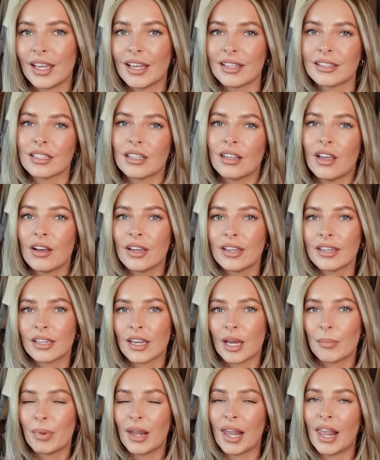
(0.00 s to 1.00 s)
It's
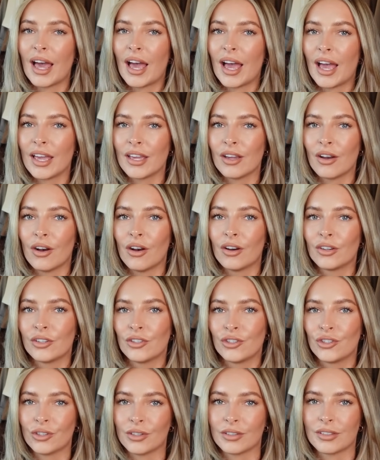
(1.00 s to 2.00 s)
like a play
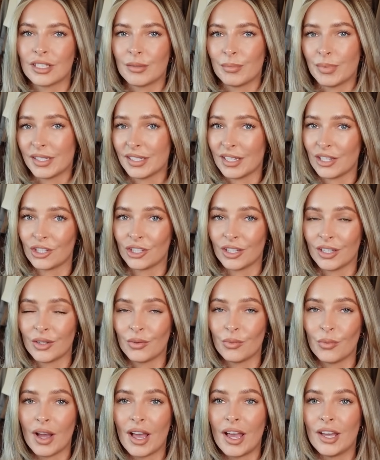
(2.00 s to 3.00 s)
on
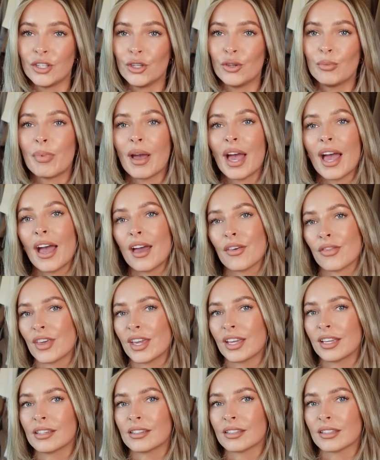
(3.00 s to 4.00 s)
juxtaposition, where you pair
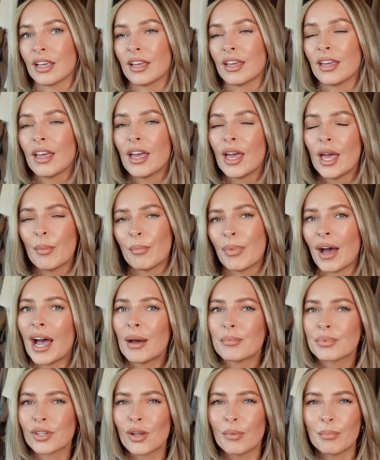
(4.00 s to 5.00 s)
things that
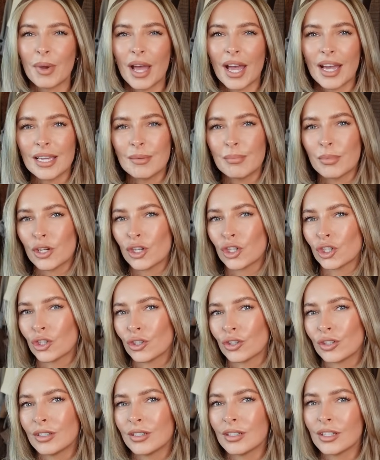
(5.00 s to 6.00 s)
perhaps on paper
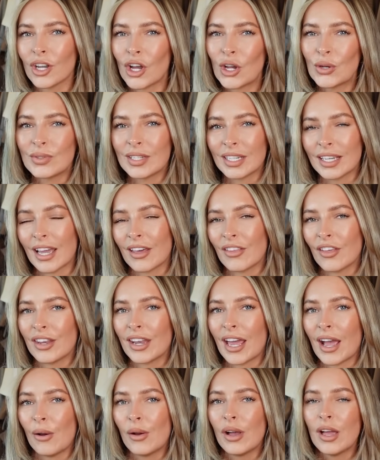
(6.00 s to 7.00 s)
shouldn't go together.
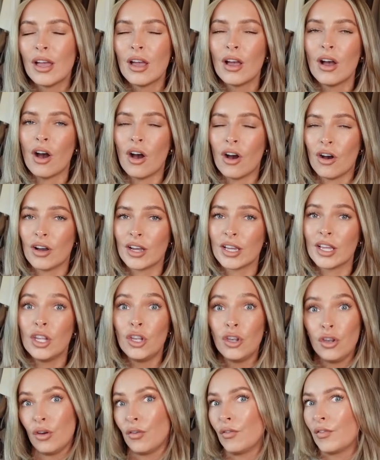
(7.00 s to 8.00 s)
Now, I
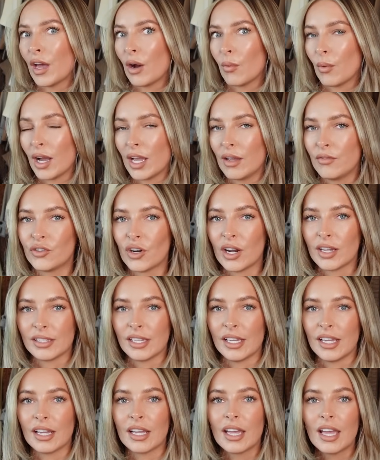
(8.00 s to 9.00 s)
love that way of
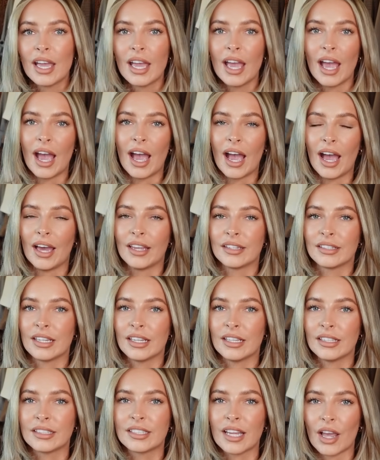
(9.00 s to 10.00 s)
dressing, and
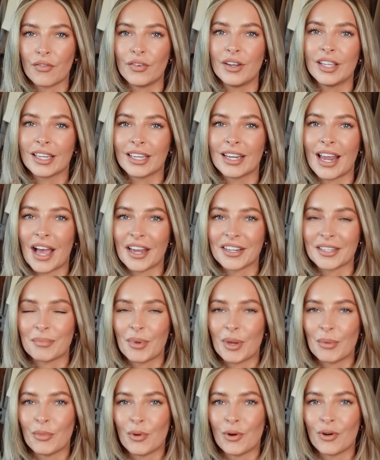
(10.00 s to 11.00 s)
it definitely can add a
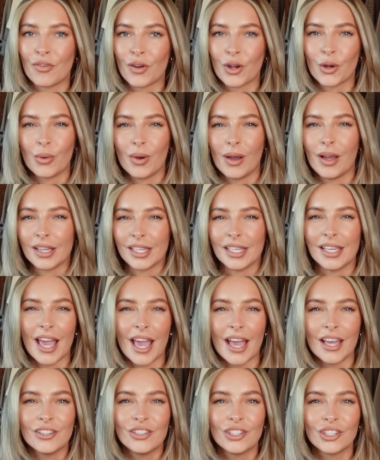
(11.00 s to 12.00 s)
bit more of a quirky
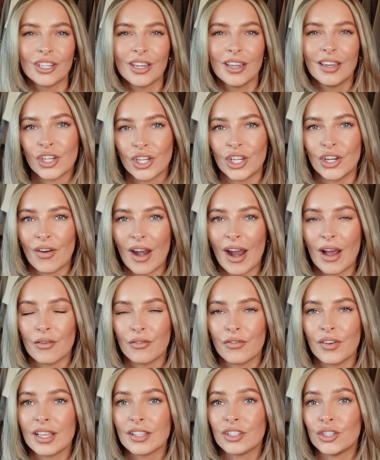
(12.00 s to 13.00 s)
edge to your
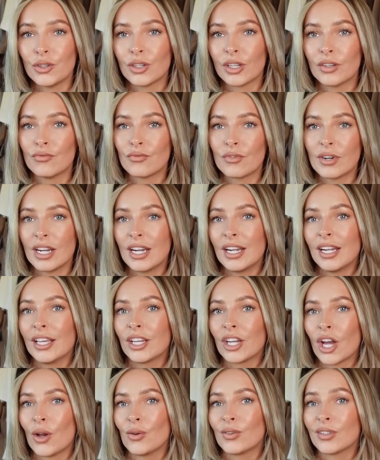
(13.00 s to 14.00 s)
outfits. You can really
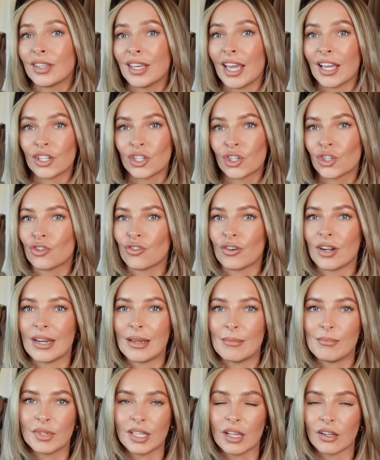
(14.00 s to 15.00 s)
go to the
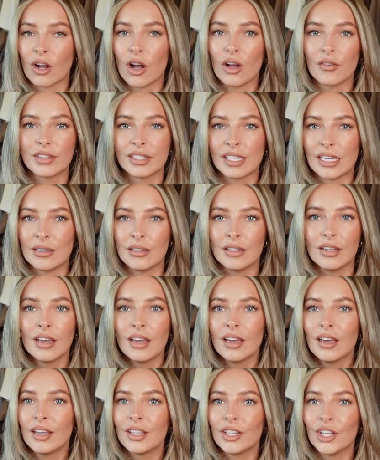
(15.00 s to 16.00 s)
extremes. Like, I've seen,
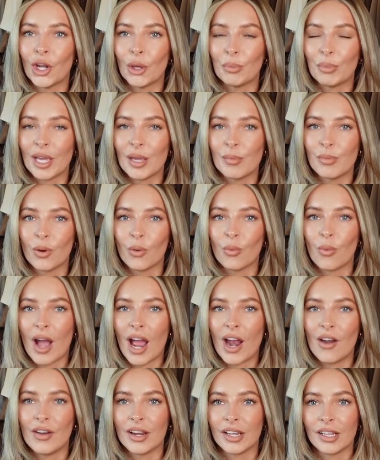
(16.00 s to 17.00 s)
you know, people
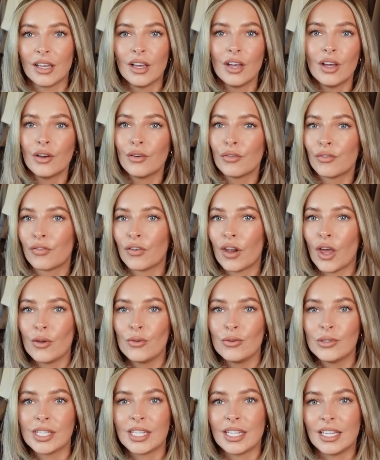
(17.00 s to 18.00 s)
wearing
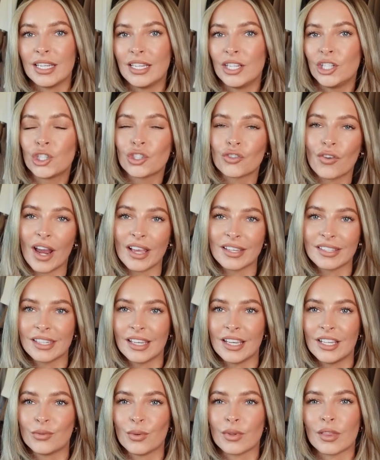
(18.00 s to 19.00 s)
floaty
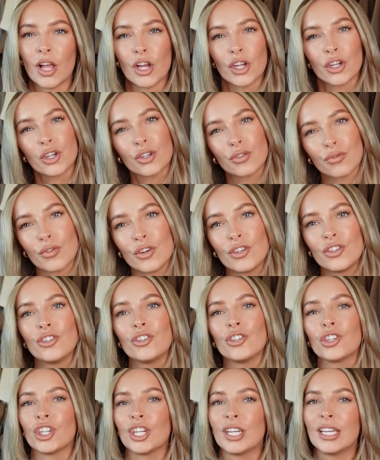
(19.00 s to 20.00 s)
dresses with like
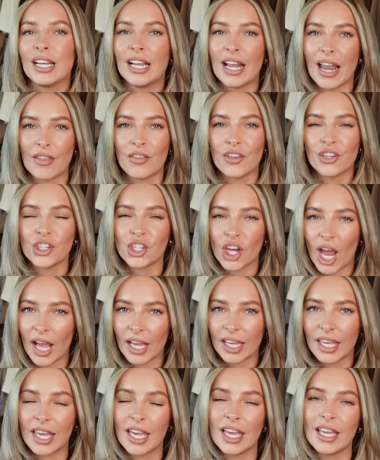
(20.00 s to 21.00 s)
grungy leather
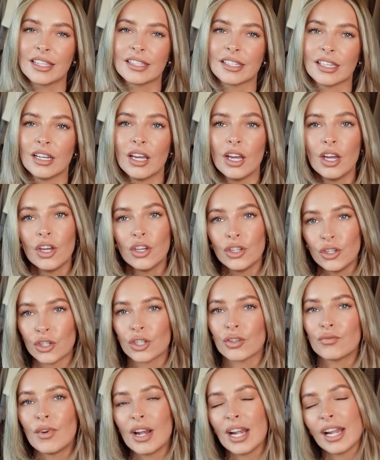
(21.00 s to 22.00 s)
jackets, and you
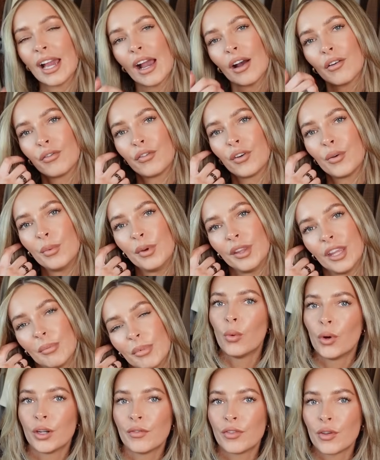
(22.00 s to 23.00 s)
can really have fun with
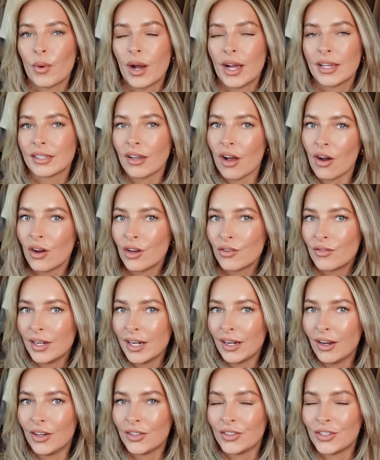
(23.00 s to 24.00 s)
it. One of the ways I
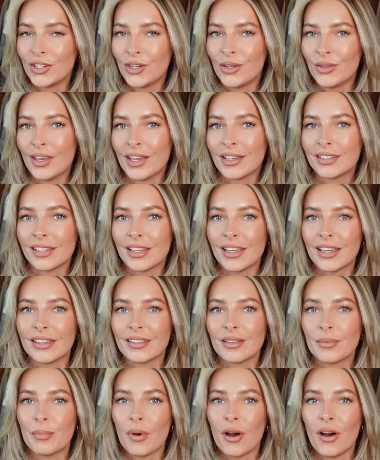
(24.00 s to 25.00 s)
really like to do this
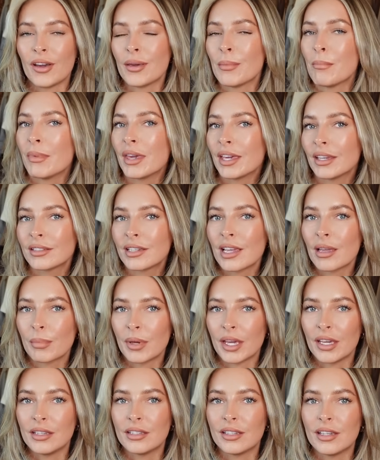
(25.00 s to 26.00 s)
is by mixing
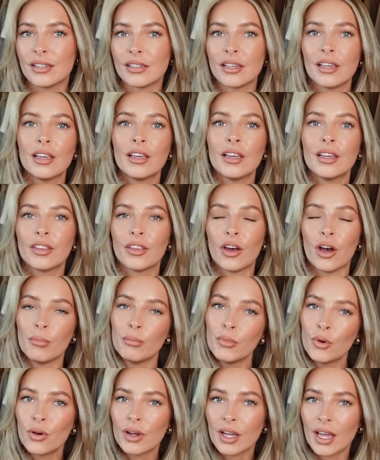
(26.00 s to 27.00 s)
pieces that are
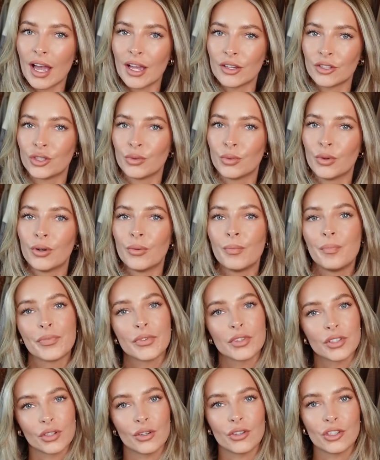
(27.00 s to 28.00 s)
more casual,
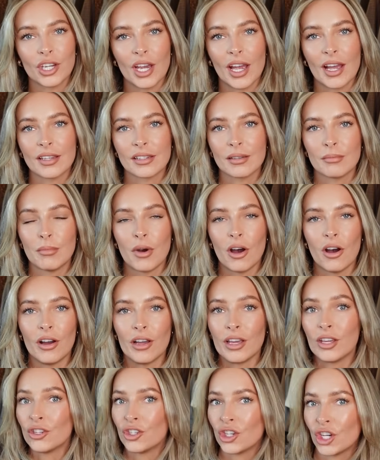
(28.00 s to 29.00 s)
such as
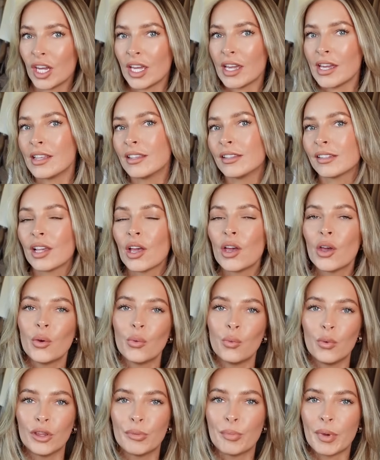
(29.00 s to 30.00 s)
my jeans,
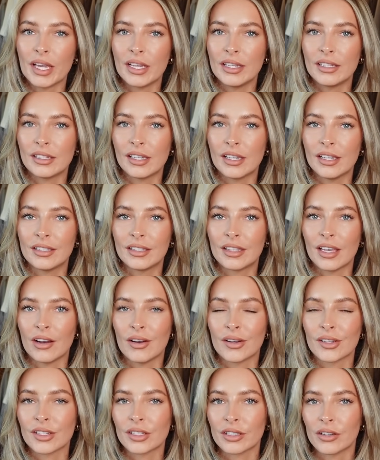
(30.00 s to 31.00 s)
with pieces that
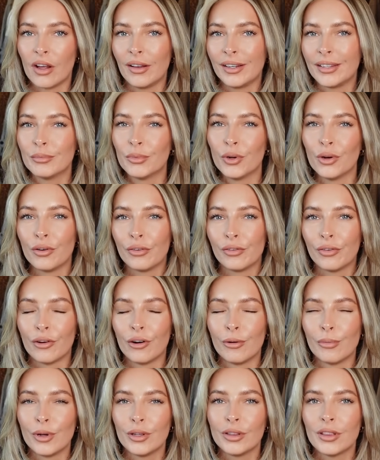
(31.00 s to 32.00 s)
are slightly more
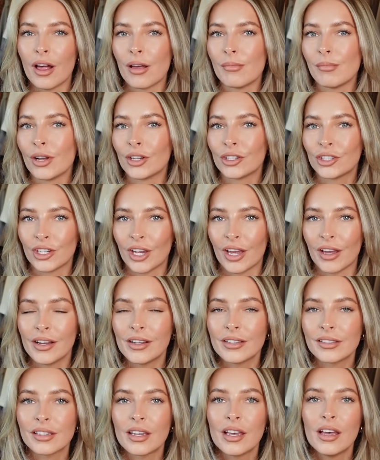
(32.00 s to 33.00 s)
formal, like my
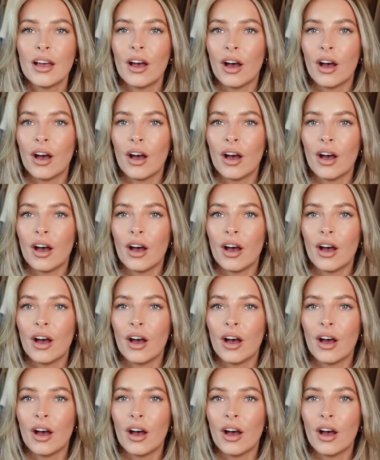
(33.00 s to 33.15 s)
shirts.